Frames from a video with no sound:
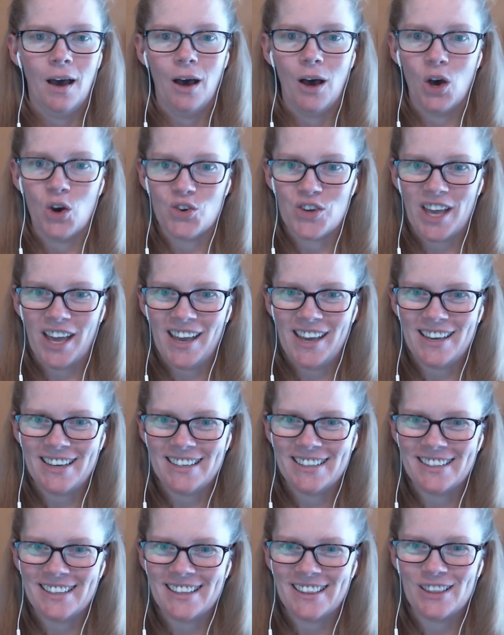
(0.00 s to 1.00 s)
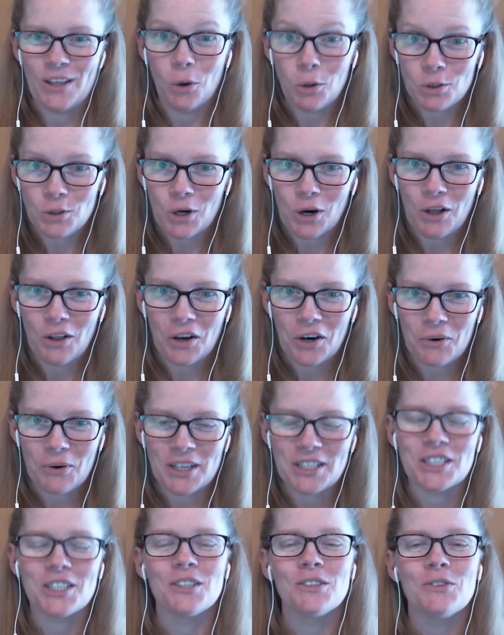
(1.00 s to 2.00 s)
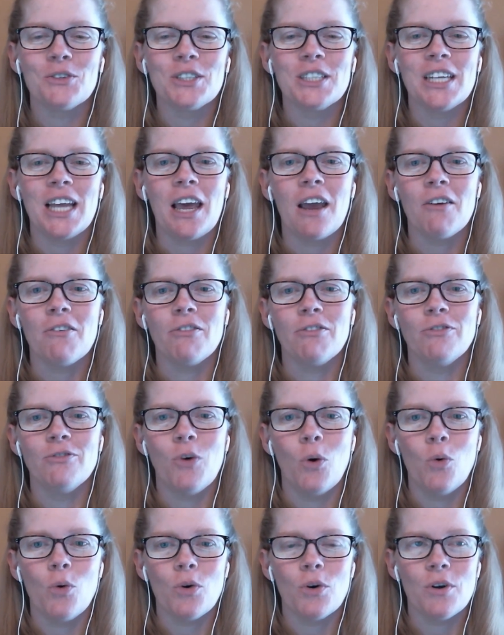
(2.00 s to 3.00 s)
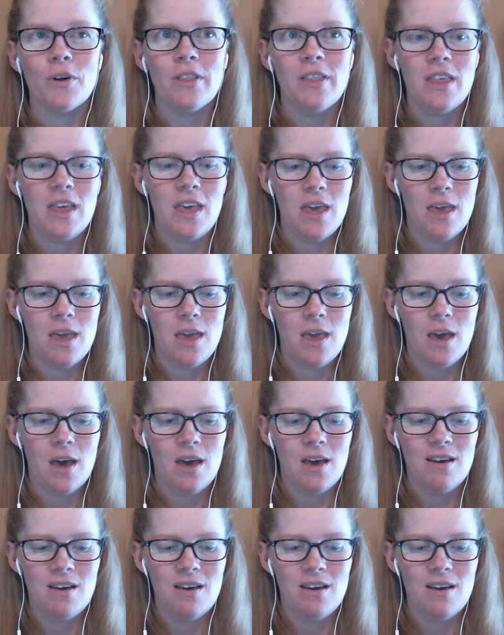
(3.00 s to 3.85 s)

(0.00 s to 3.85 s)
Okay, those are all our questions for today for the